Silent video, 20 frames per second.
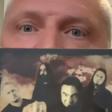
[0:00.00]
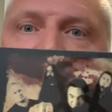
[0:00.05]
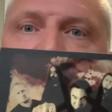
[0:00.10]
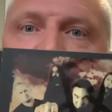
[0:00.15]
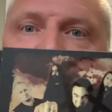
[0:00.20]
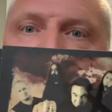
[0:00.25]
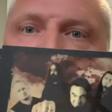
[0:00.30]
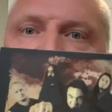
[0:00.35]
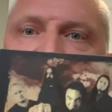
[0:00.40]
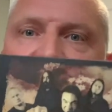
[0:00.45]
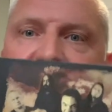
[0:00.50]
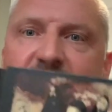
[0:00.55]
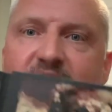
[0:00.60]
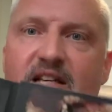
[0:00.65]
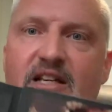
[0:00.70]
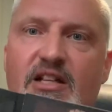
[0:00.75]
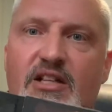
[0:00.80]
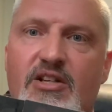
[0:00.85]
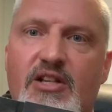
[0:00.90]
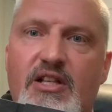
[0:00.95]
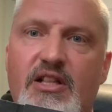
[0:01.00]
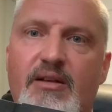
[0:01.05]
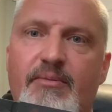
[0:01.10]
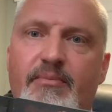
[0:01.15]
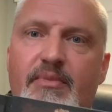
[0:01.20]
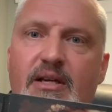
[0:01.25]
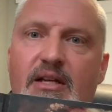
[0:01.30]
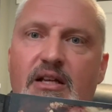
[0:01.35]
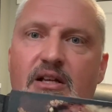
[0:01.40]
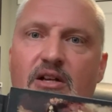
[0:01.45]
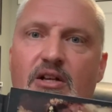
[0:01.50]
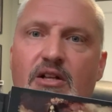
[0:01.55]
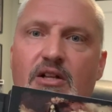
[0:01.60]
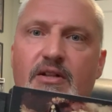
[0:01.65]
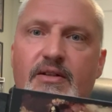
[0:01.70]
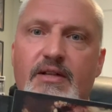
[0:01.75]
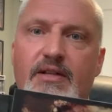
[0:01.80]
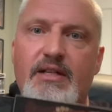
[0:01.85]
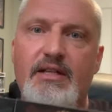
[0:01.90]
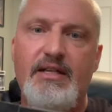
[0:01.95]
There's Cy Keeler in the
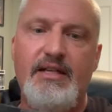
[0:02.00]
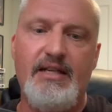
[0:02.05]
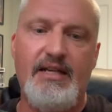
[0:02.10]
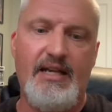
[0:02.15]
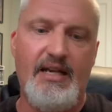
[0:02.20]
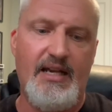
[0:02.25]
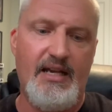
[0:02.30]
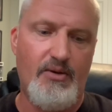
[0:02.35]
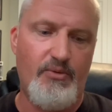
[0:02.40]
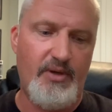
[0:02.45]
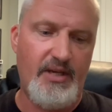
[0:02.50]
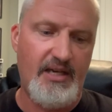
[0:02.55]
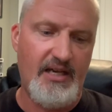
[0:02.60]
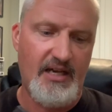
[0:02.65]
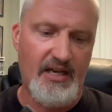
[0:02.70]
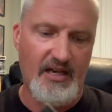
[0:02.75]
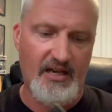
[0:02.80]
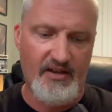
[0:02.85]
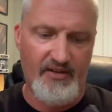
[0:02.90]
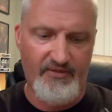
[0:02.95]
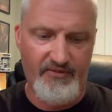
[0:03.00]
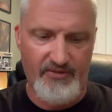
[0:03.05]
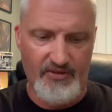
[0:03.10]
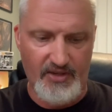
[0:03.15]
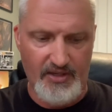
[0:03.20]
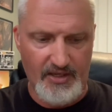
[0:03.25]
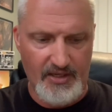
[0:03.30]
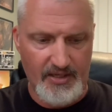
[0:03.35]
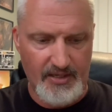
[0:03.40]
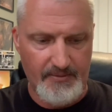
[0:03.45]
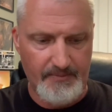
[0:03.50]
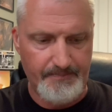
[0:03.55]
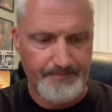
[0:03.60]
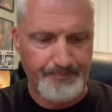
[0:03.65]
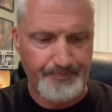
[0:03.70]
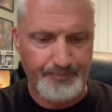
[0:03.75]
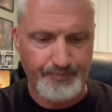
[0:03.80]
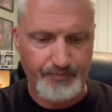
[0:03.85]
middle. And we have... Um,